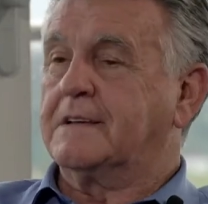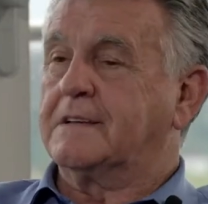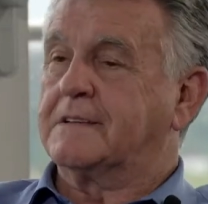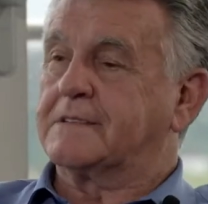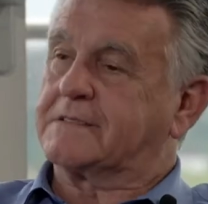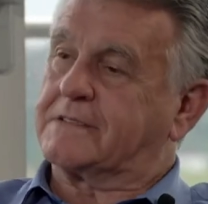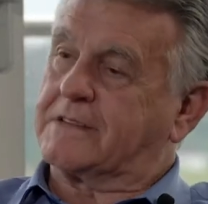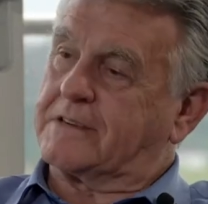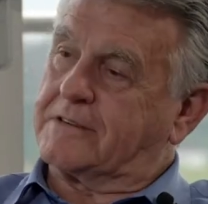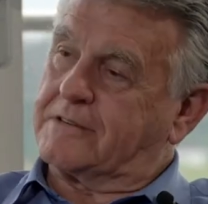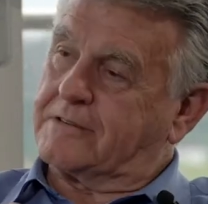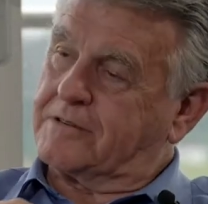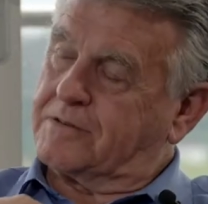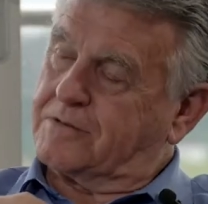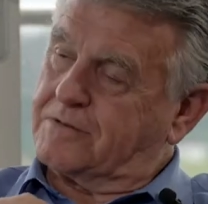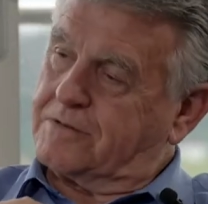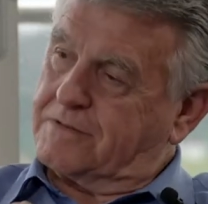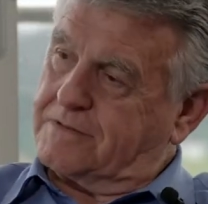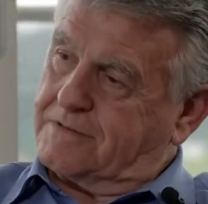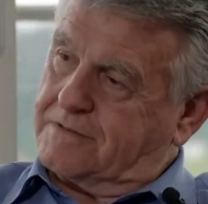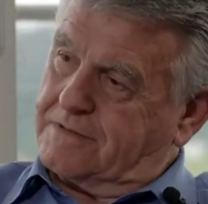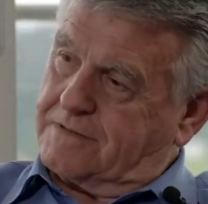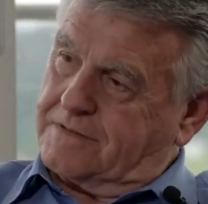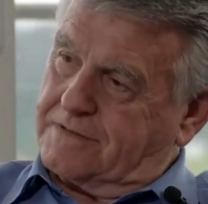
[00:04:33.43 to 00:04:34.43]

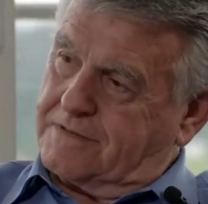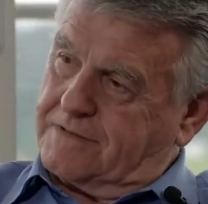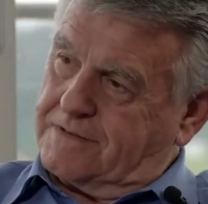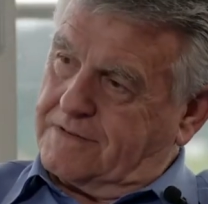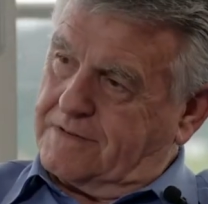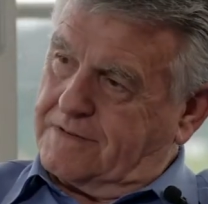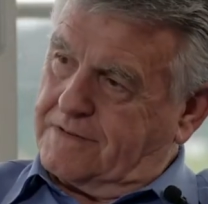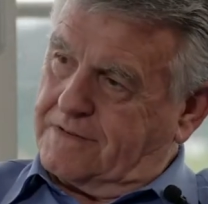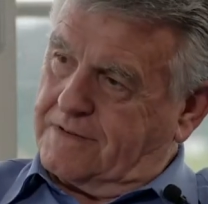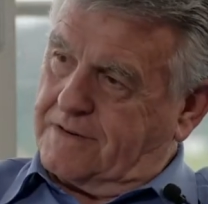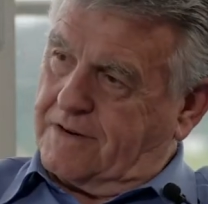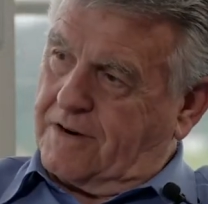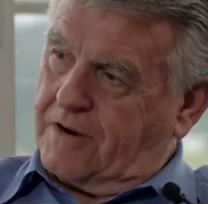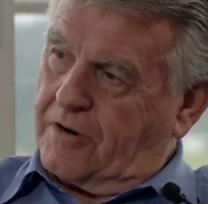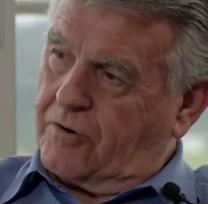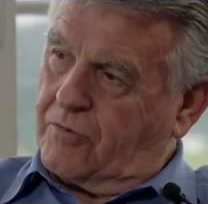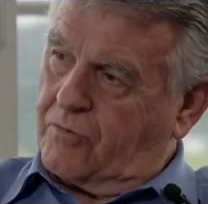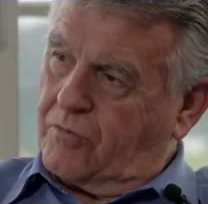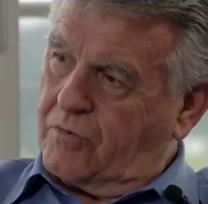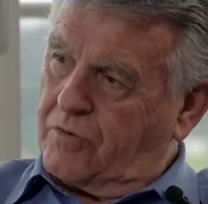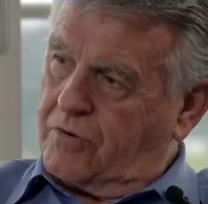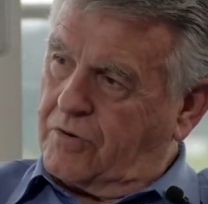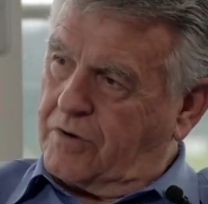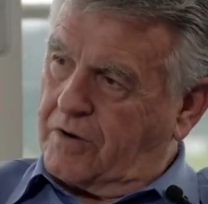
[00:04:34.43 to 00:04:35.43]
So I
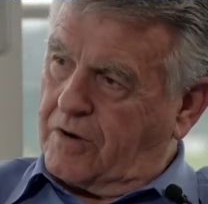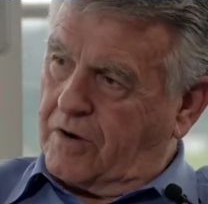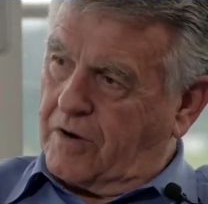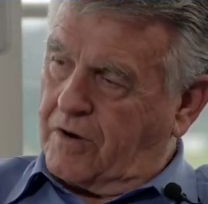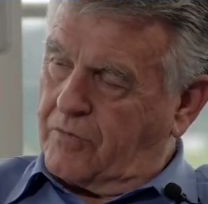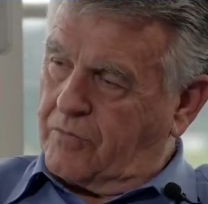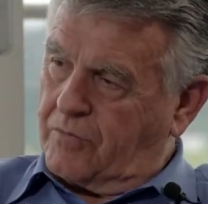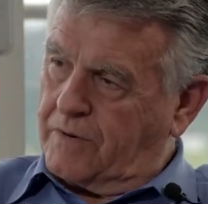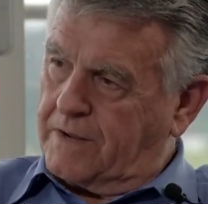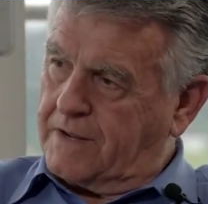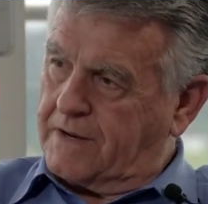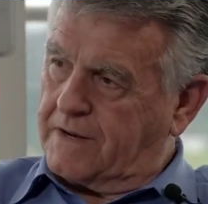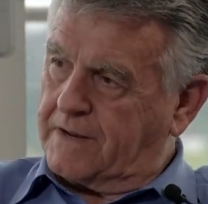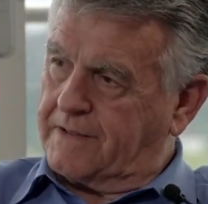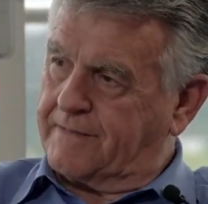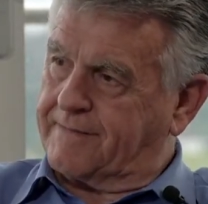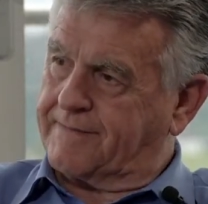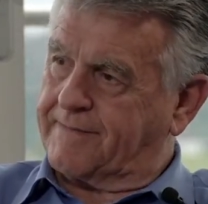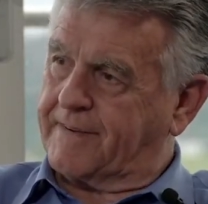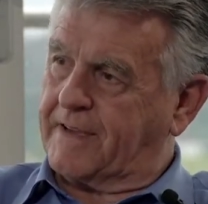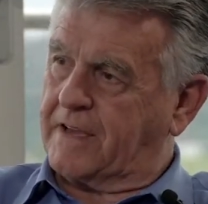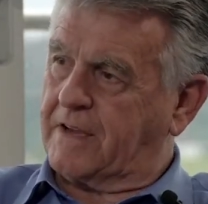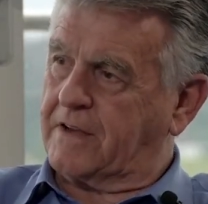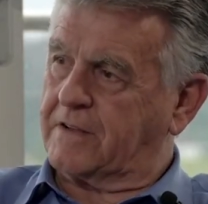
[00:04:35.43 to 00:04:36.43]
really
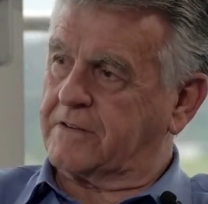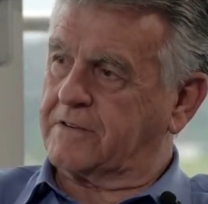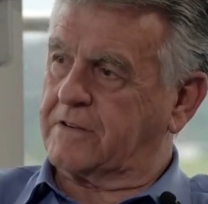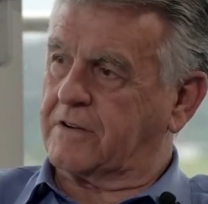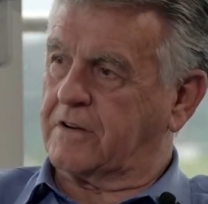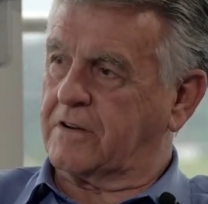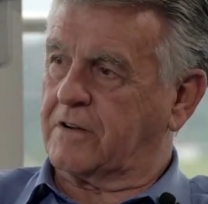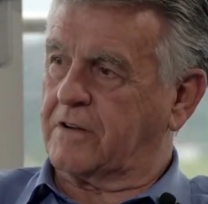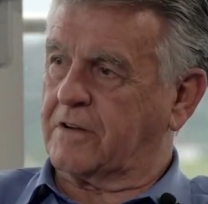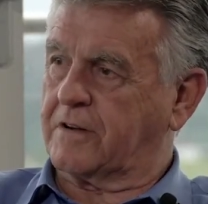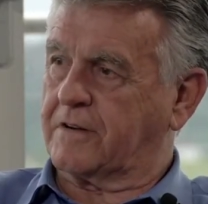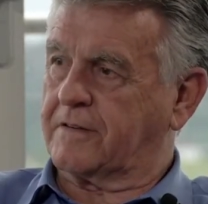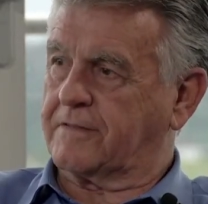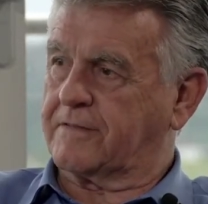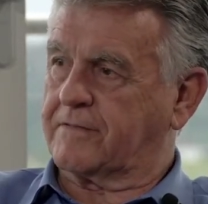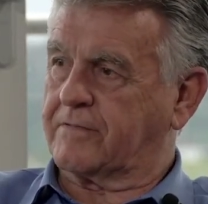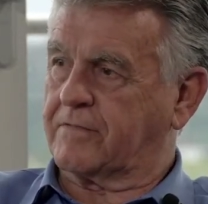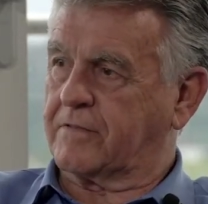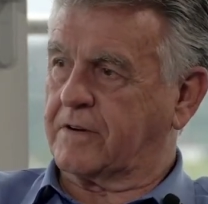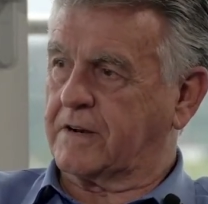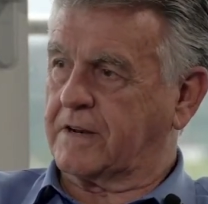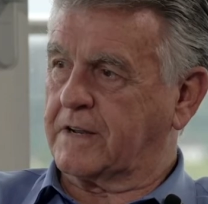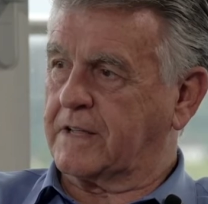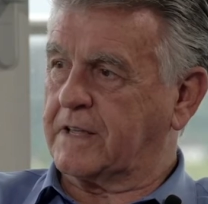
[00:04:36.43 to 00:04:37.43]
found a lot of
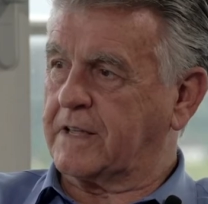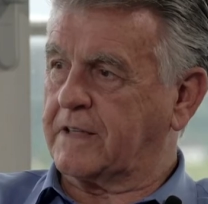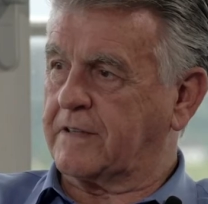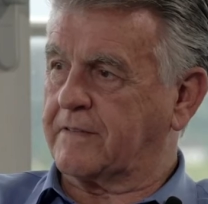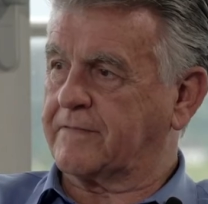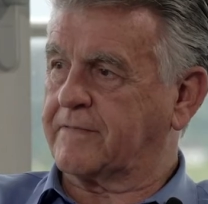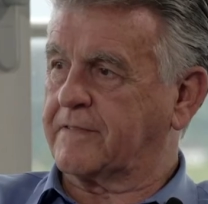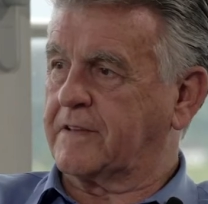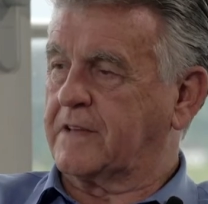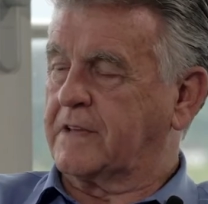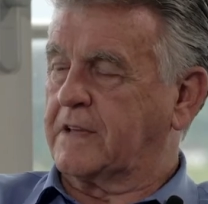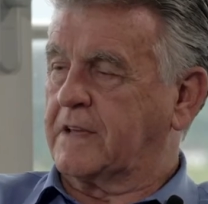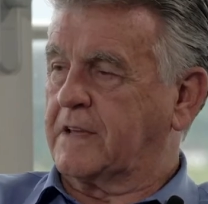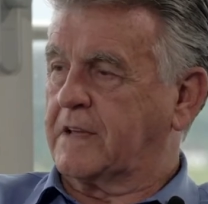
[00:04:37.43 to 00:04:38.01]
relief